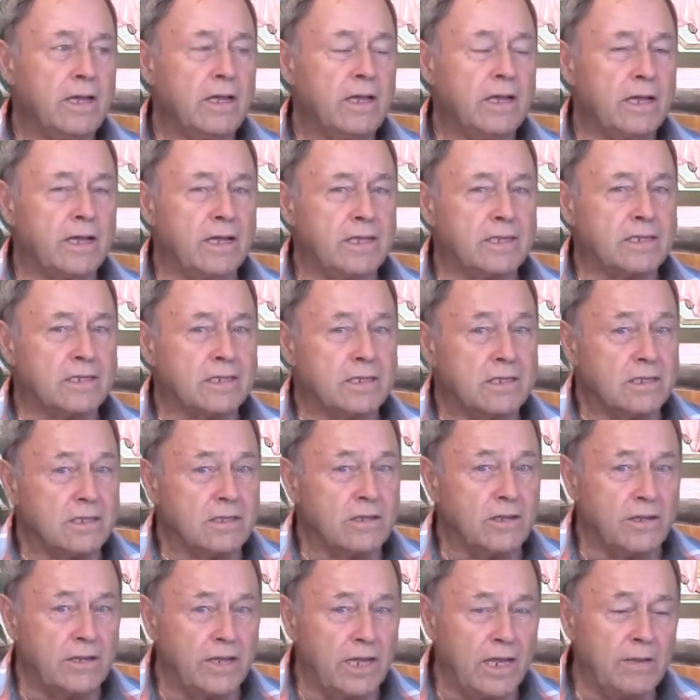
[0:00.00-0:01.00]
It's
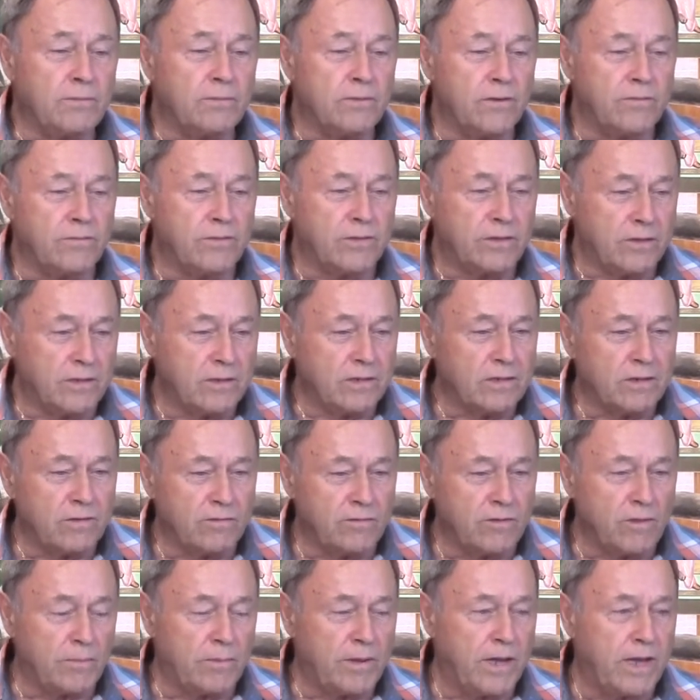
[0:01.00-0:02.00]
the name of the,
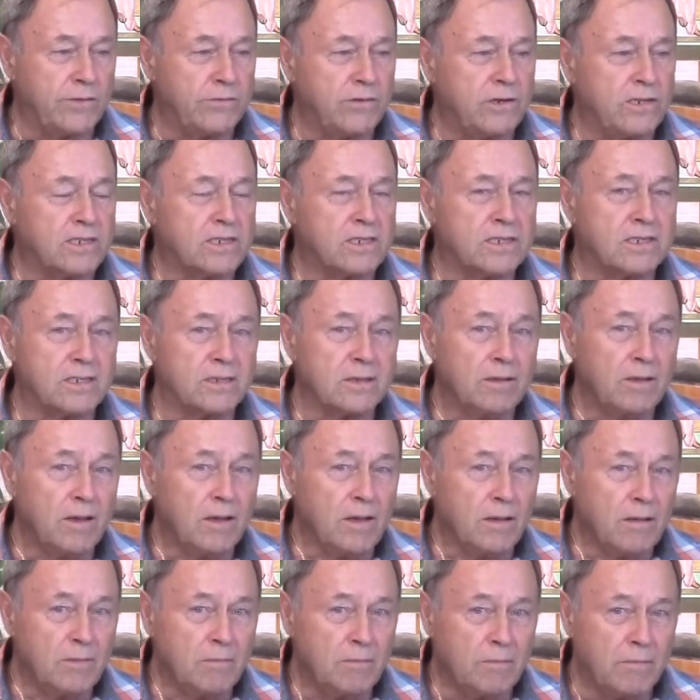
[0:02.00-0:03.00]
of the parish is
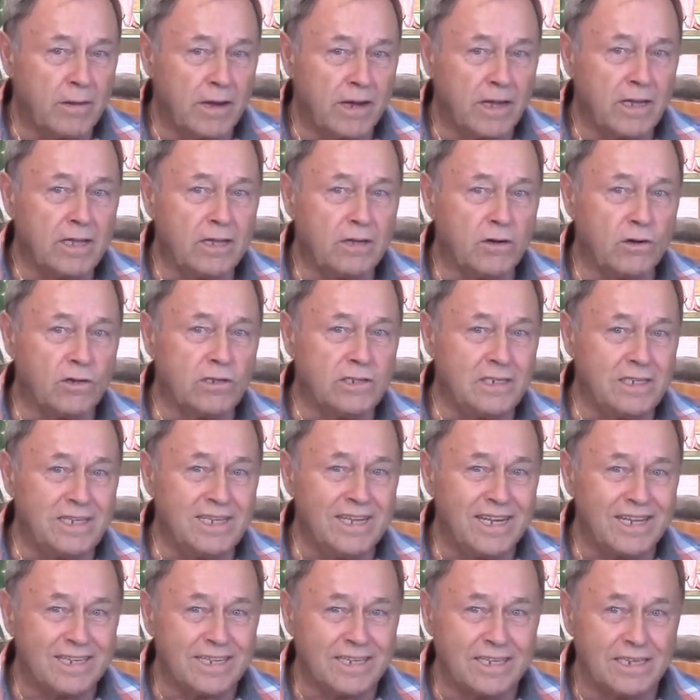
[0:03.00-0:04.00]
Marie
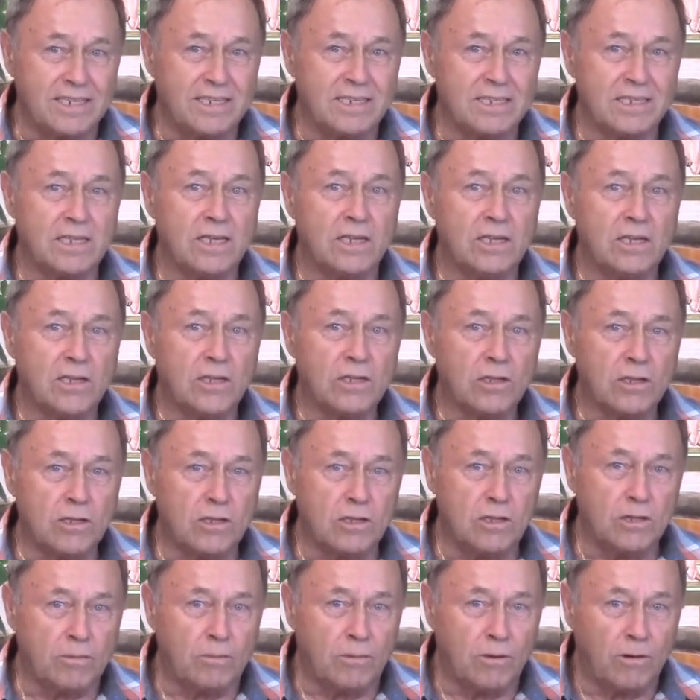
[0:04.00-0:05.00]
Auxiliatrice Ooh.
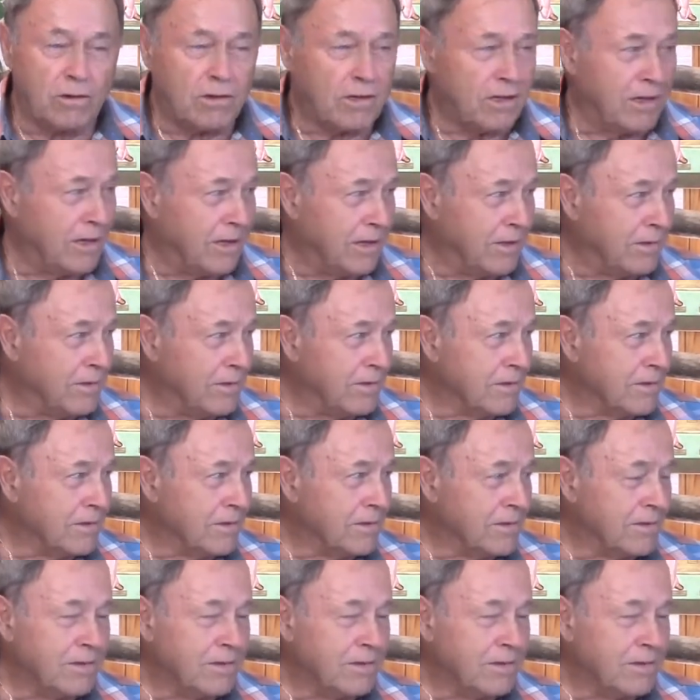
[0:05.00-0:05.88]
de Barkland. Oh,